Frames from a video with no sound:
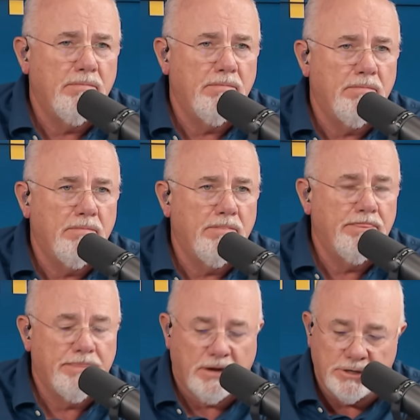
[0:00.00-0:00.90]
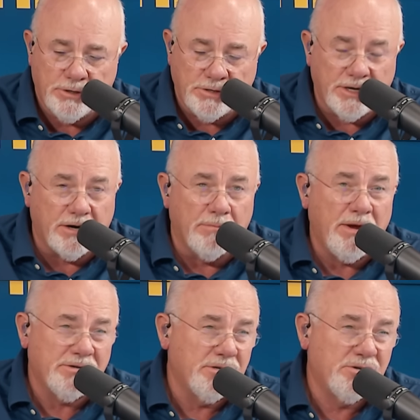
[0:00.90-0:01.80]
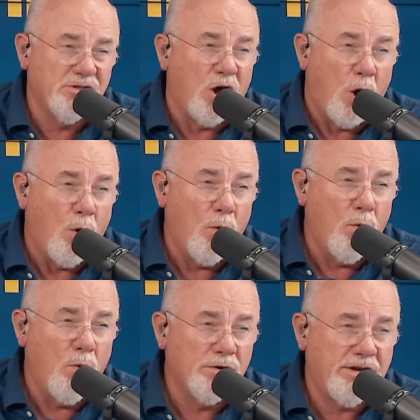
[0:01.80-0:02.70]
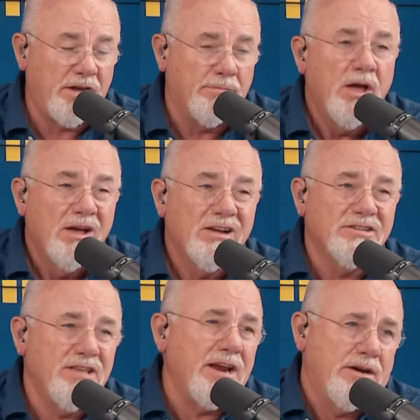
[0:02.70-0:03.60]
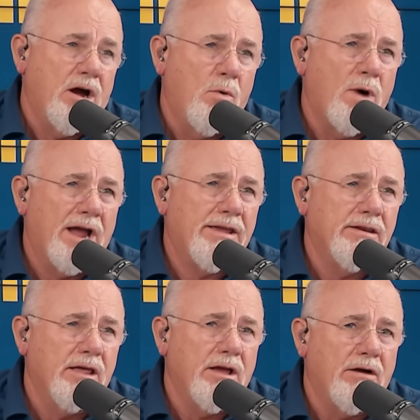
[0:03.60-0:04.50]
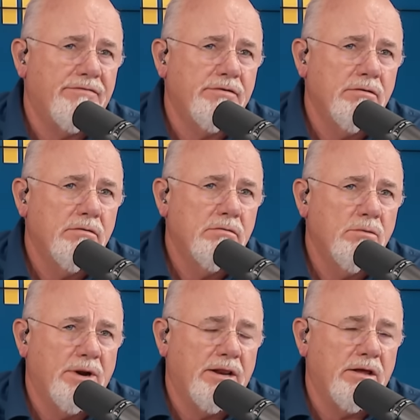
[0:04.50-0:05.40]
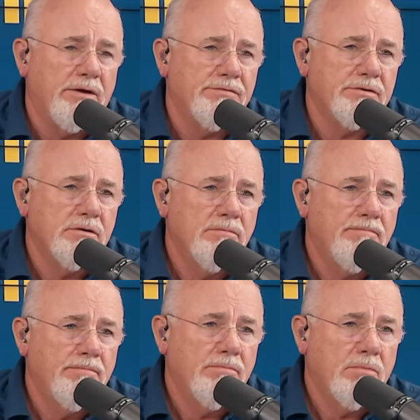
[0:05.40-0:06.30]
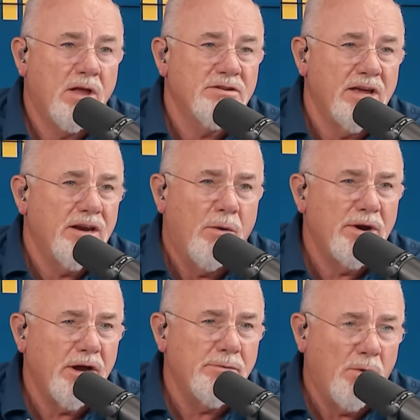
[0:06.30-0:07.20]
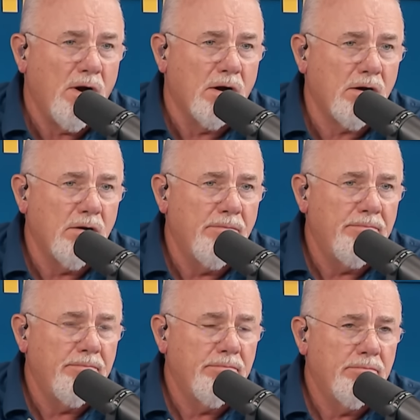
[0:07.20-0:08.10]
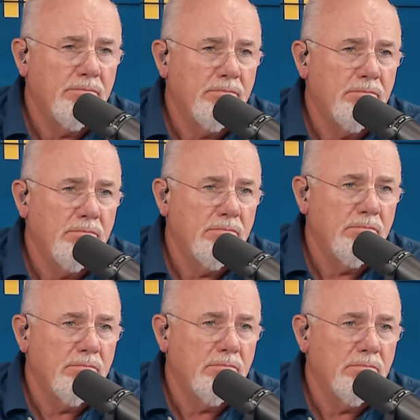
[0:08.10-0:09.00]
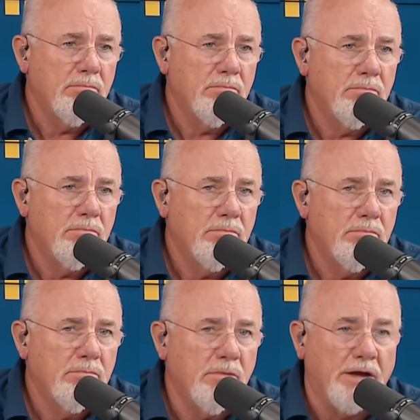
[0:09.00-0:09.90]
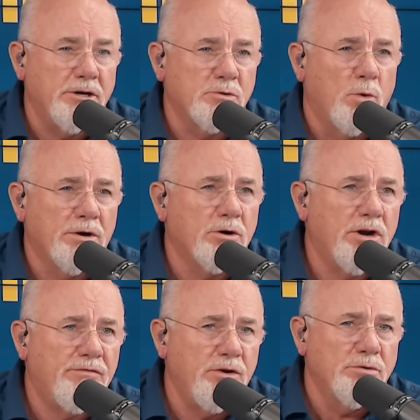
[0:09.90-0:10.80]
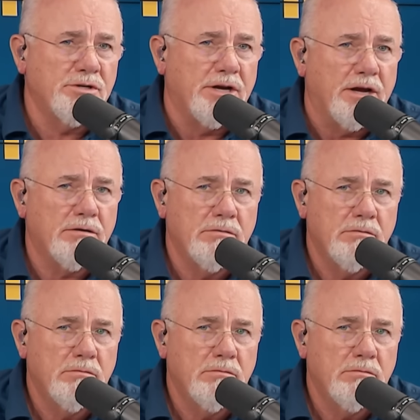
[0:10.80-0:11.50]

Right. Because you're sending a message to the whole team because they know why he left when he leaves because they know he doesn't work. Mm -hmm. They just wonder if you see it.